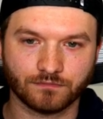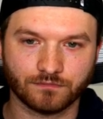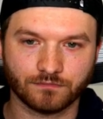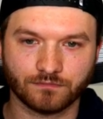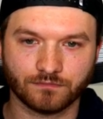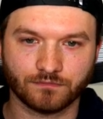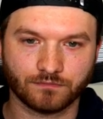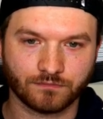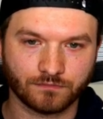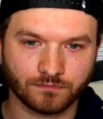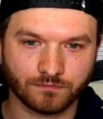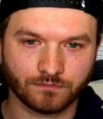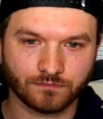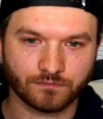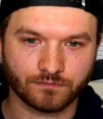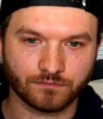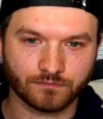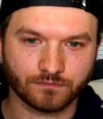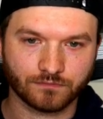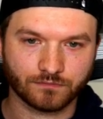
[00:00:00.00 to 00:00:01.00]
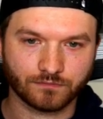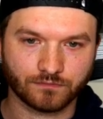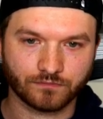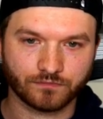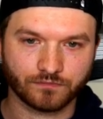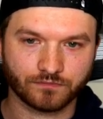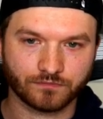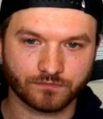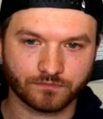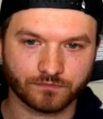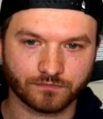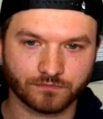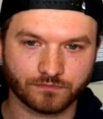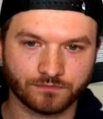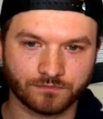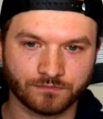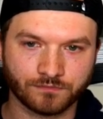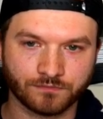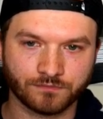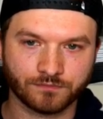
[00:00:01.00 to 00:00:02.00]

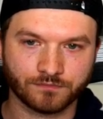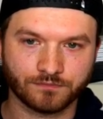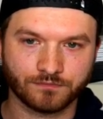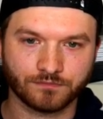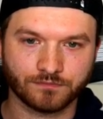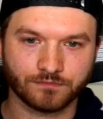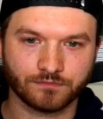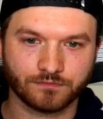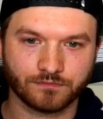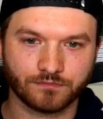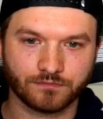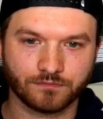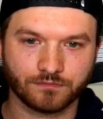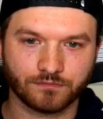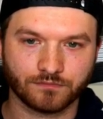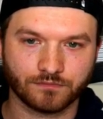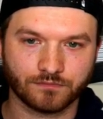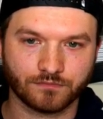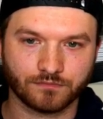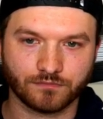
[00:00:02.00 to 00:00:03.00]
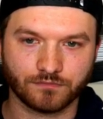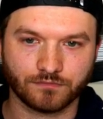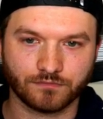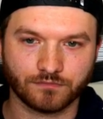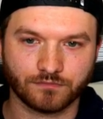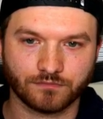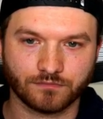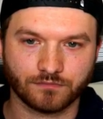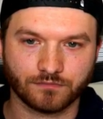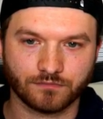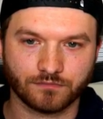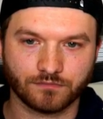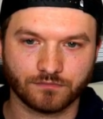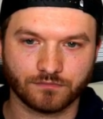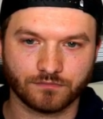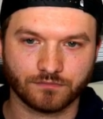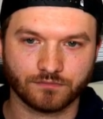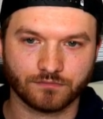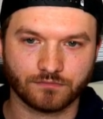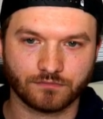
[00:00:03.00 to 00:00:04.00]

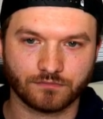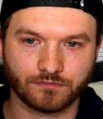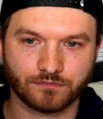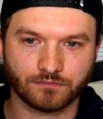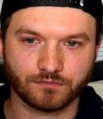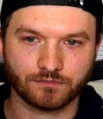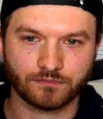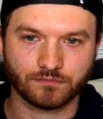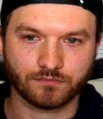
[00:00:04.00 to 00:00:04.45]
(not speaking)